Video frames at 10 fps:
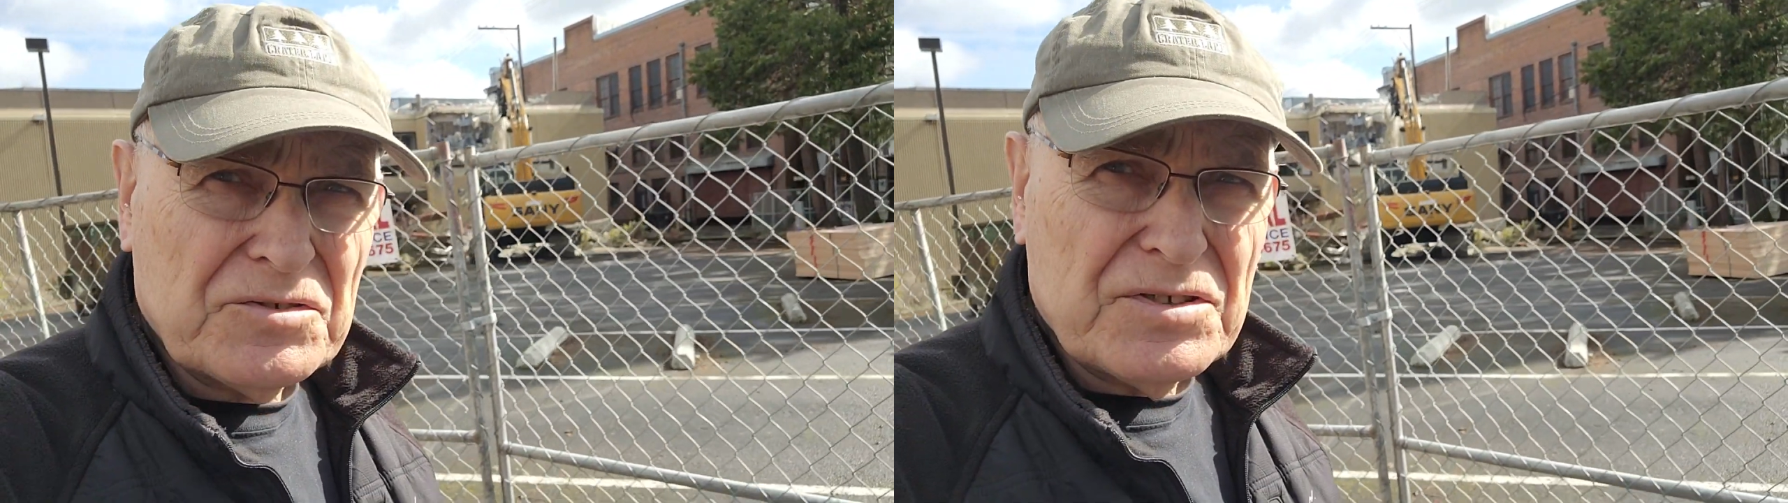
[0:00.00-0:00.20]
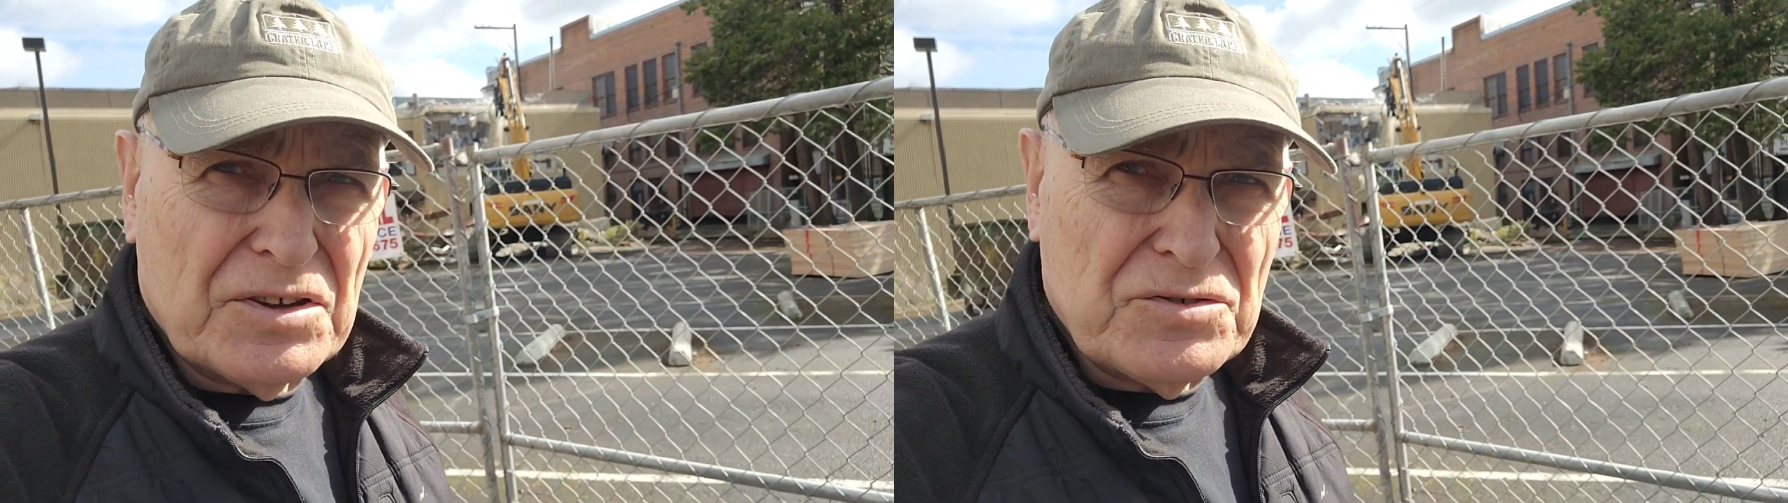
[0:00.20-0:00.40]

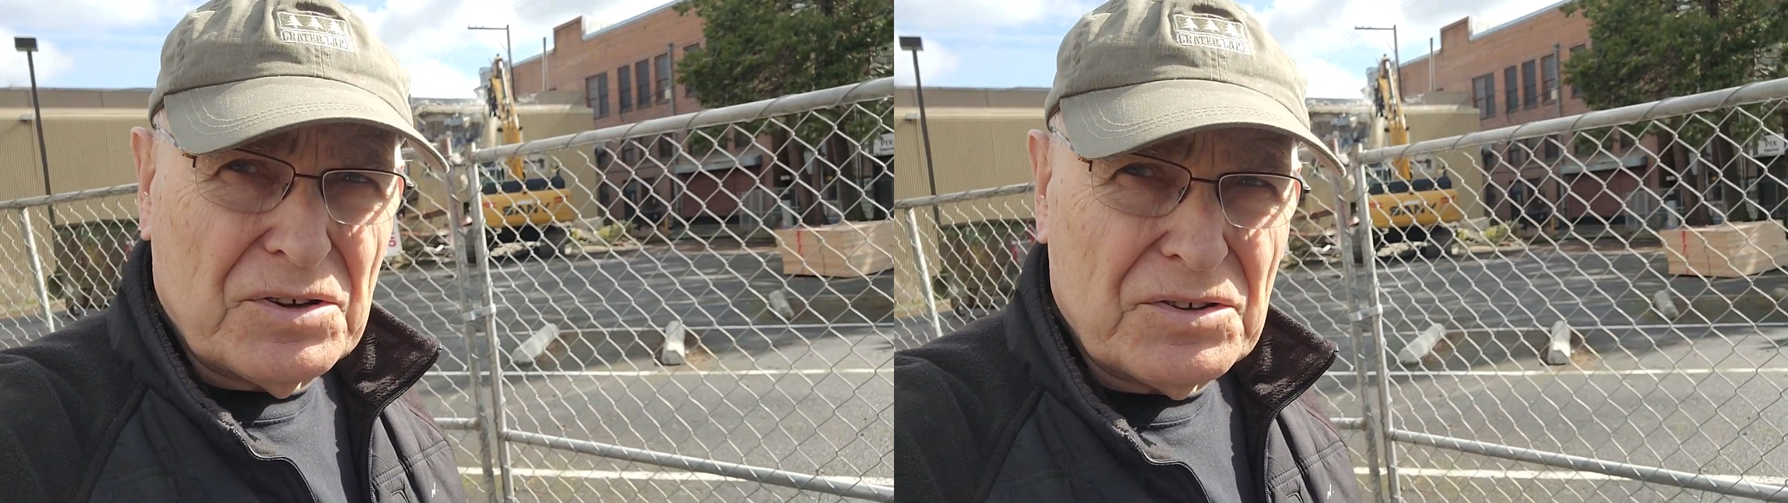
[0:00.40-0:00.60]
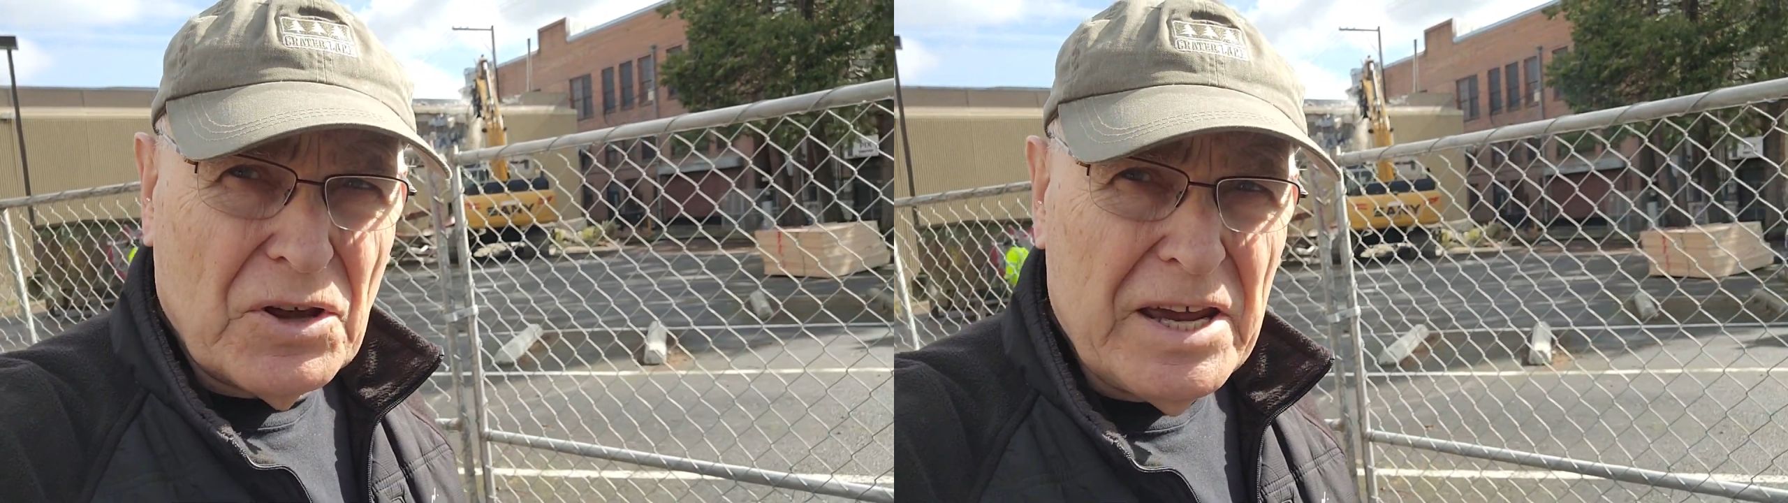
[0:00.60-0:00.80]
as you
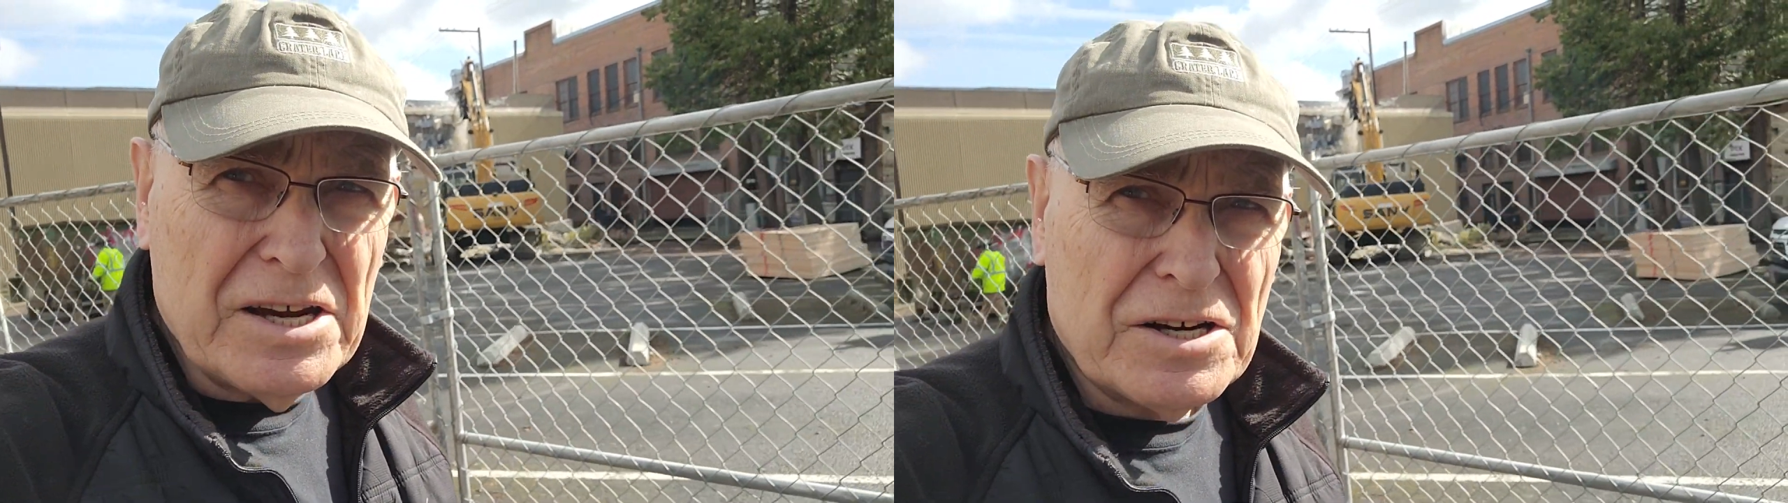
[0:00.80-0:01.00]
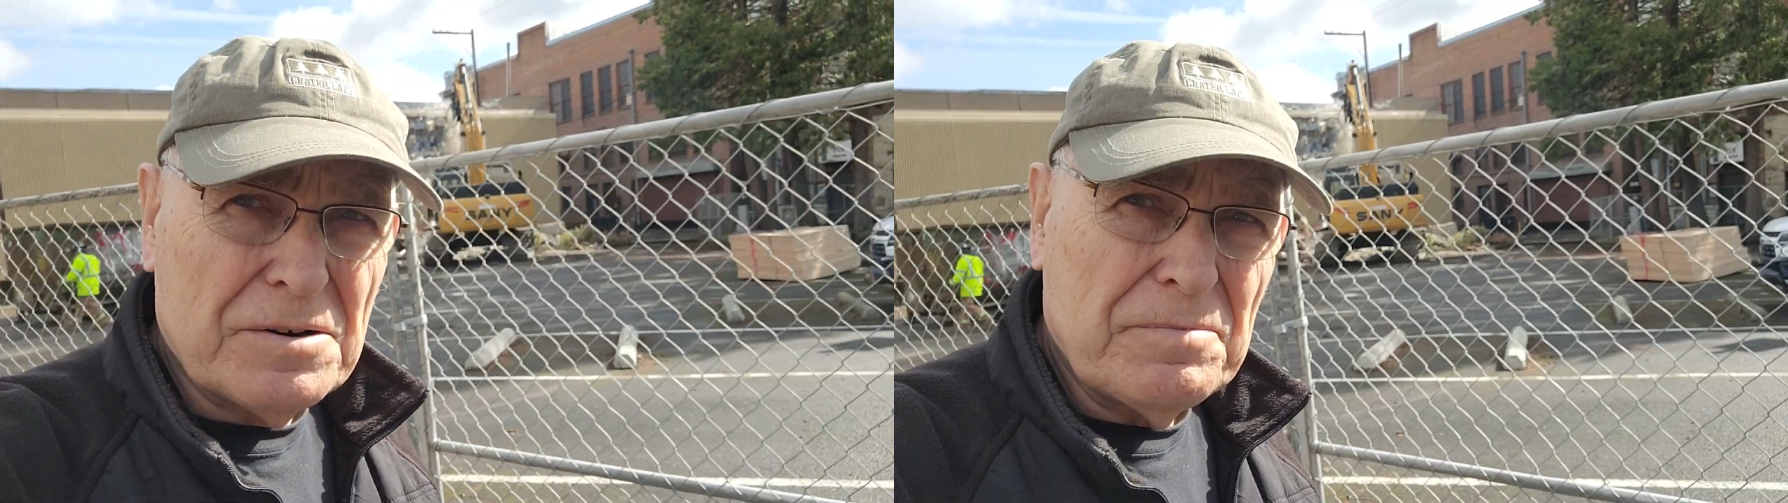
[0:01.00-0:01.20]
can
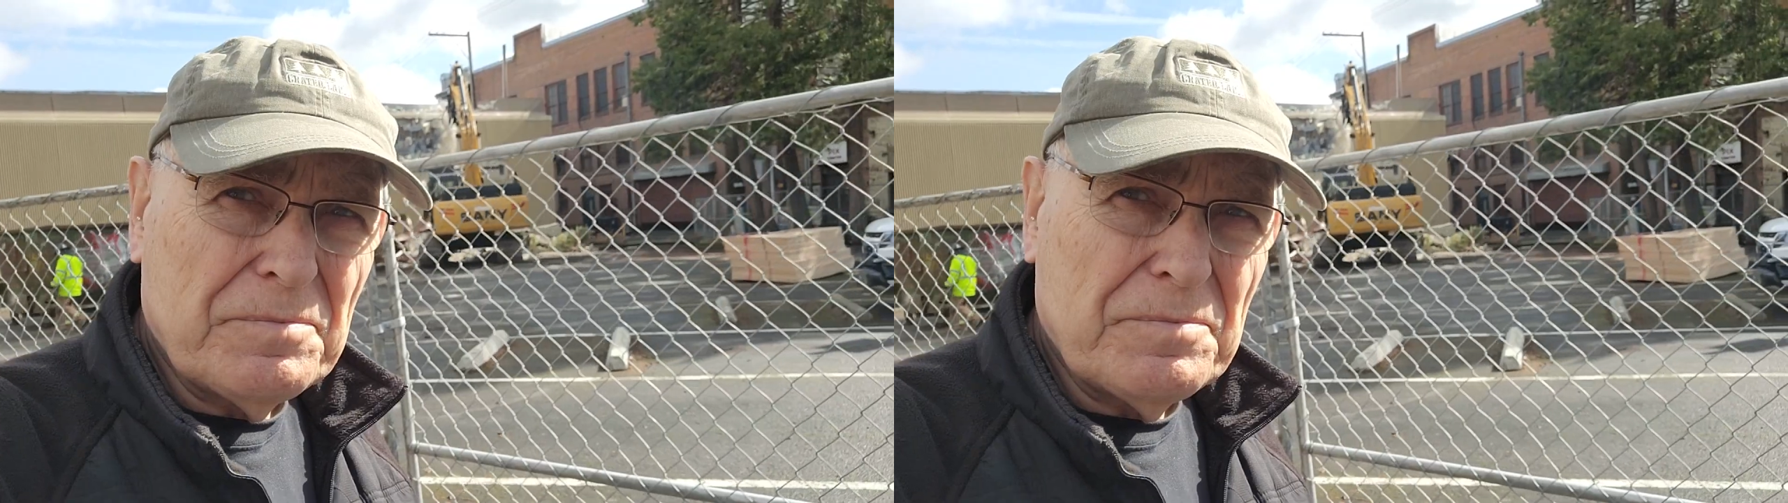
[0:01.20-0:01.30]
hear.